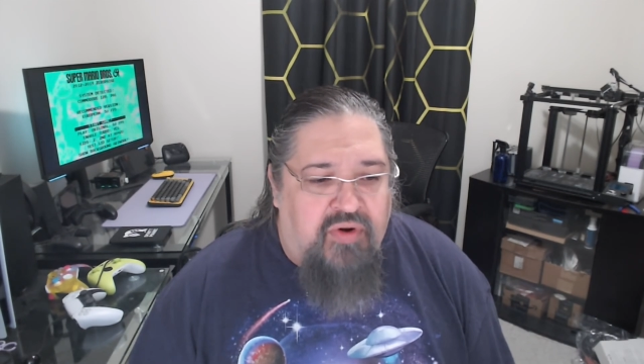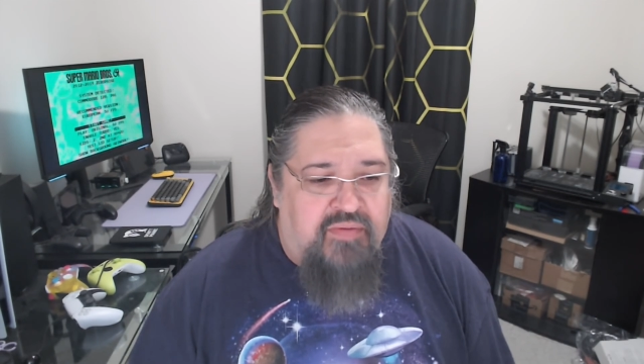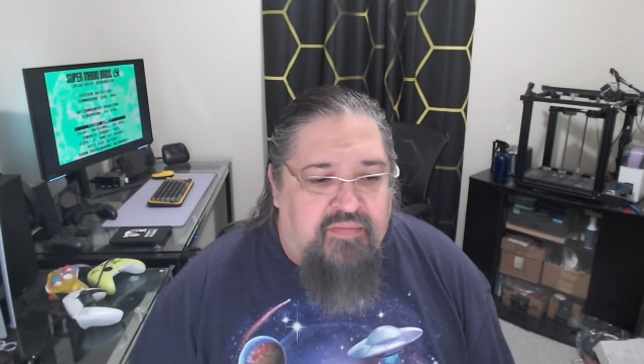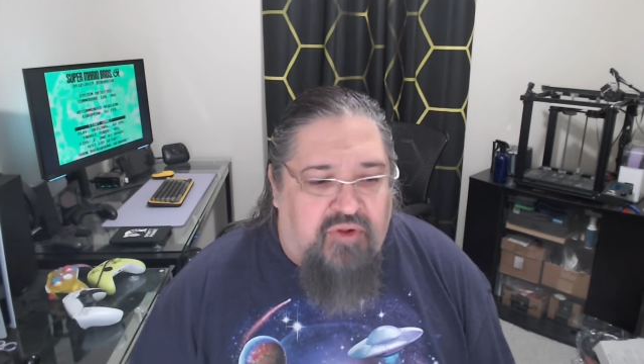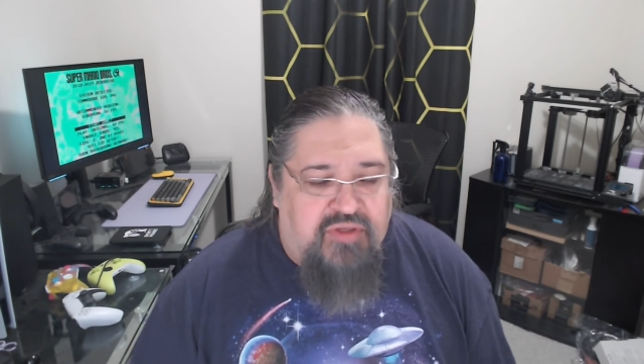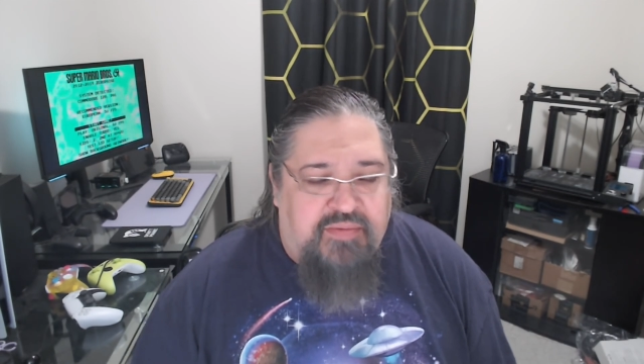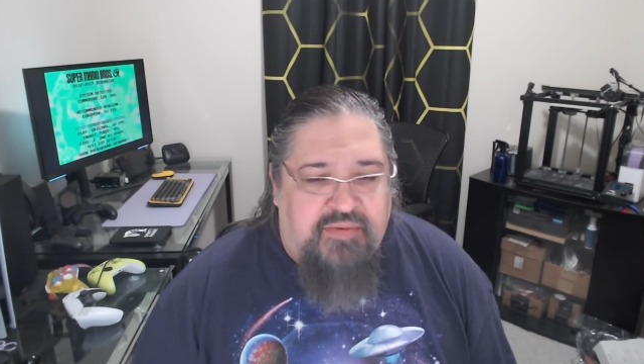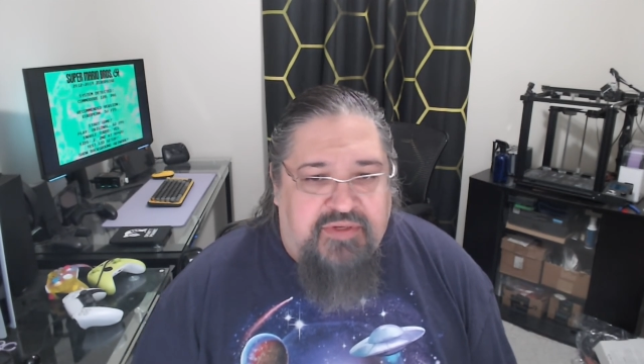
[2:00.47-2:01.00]

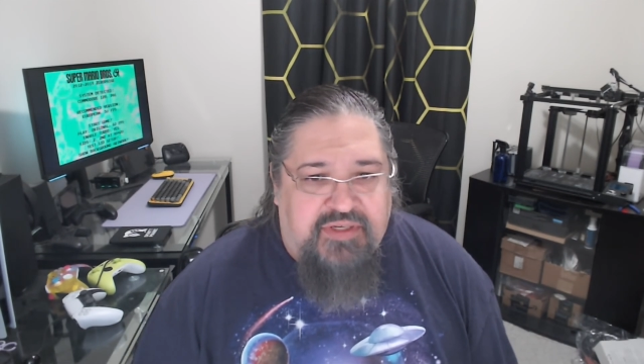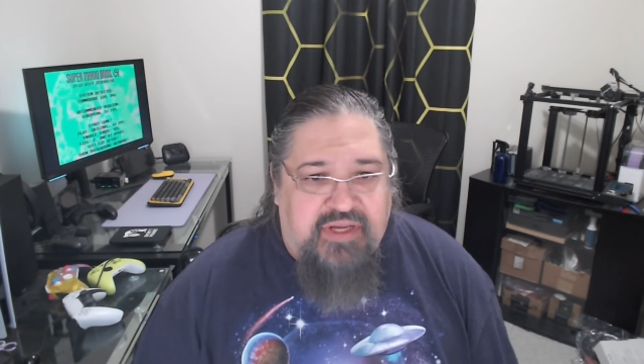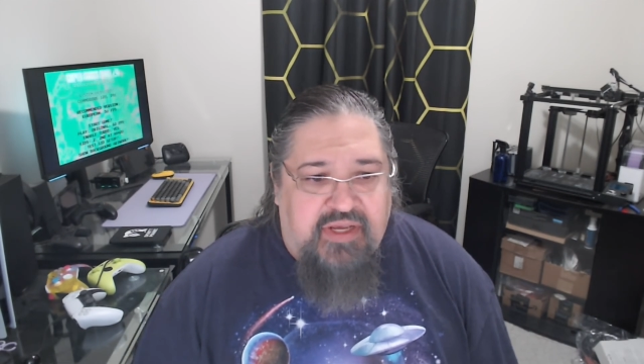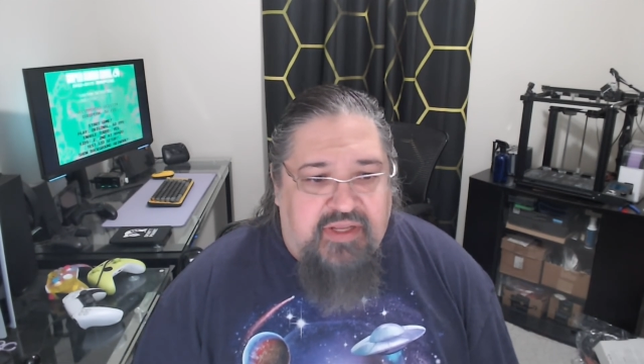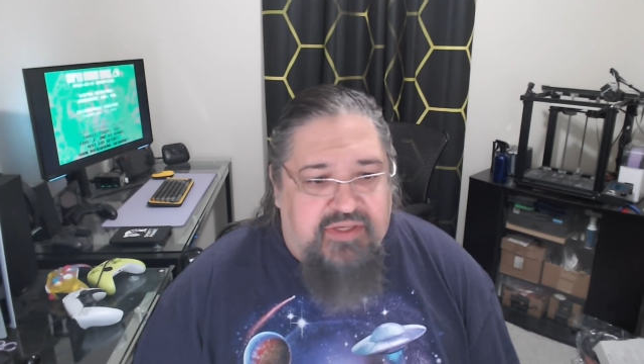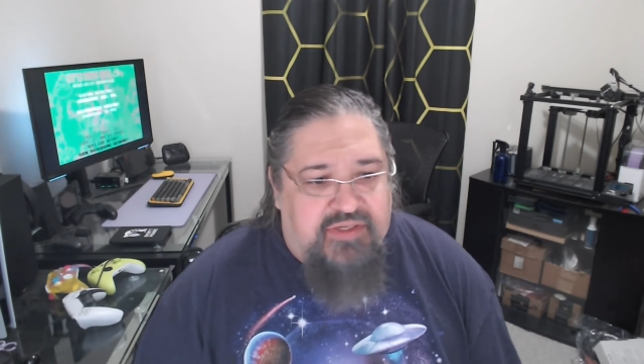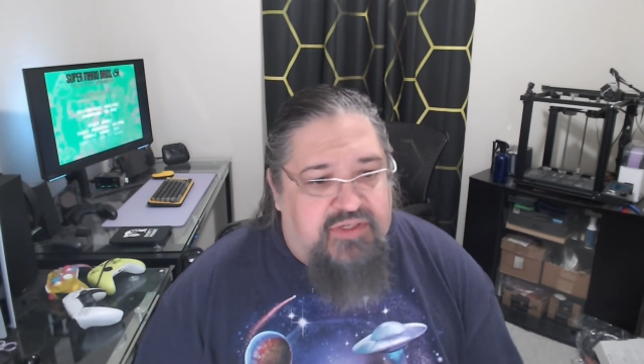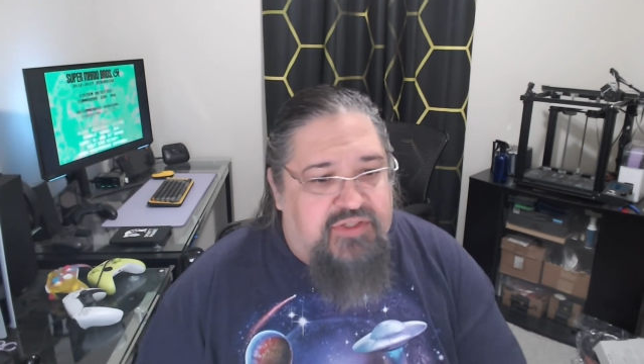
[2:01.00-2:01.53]
multiple
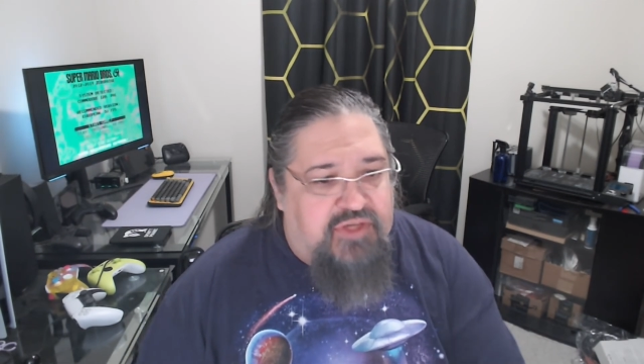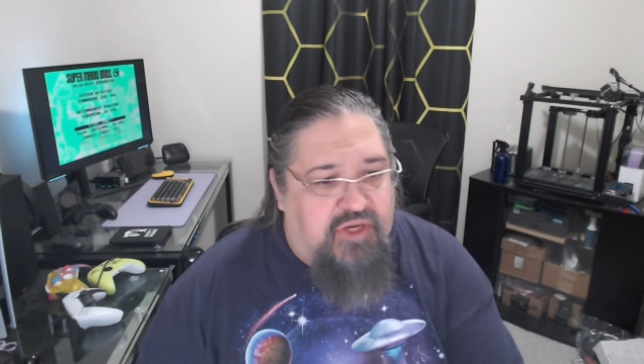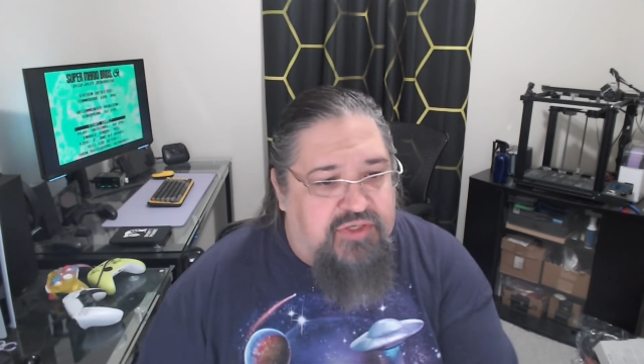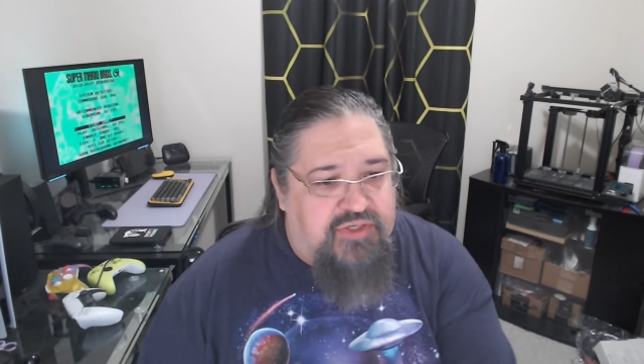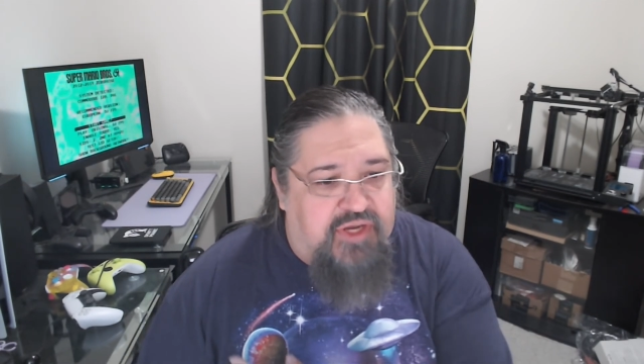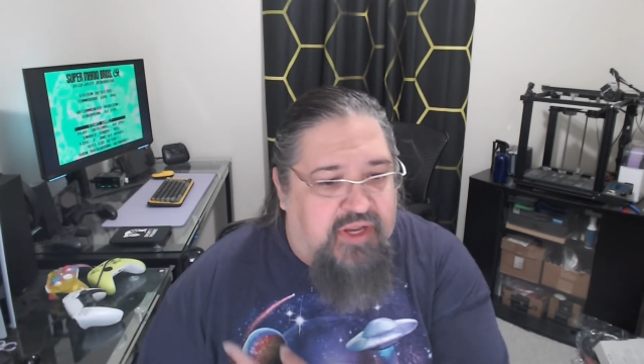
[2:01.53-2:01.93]
SIDs, such